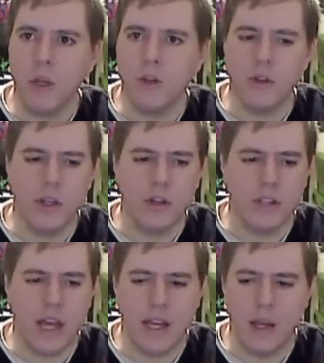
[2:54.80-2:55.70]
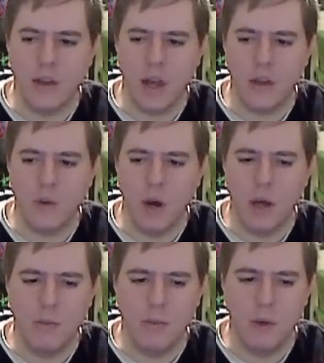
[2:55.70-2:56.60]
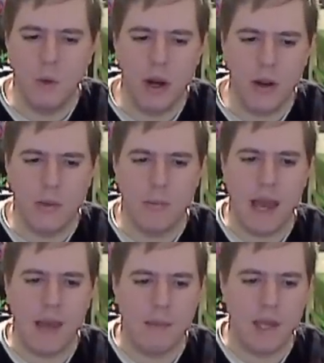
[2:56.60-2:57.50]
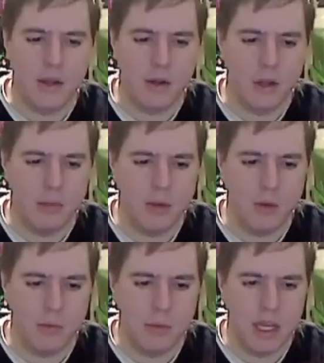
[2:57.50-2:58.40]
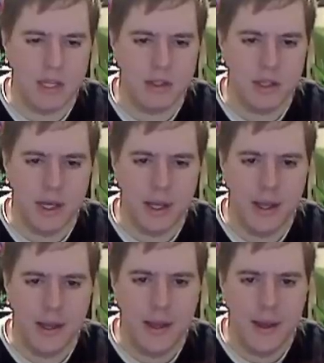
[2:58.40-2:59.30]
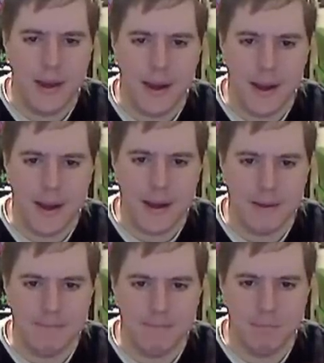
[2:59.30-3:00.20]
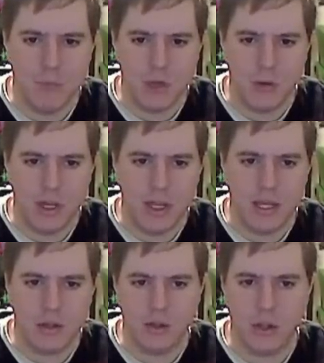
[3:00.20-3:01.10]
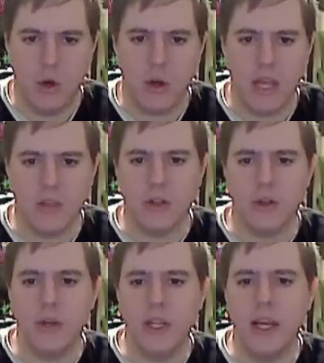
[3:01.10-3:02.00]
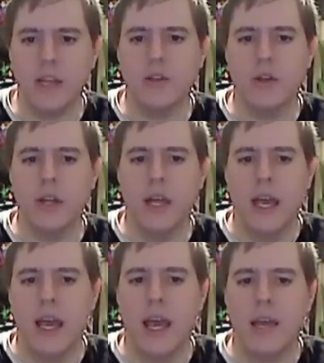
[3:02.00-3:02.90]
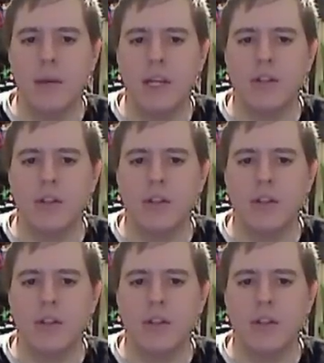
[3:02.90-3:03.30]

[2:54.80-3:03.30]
So there's that. Now, the other one, Beware the Batman, going to be replacing the Green Lantern show. Okay, so the Green Lantern animated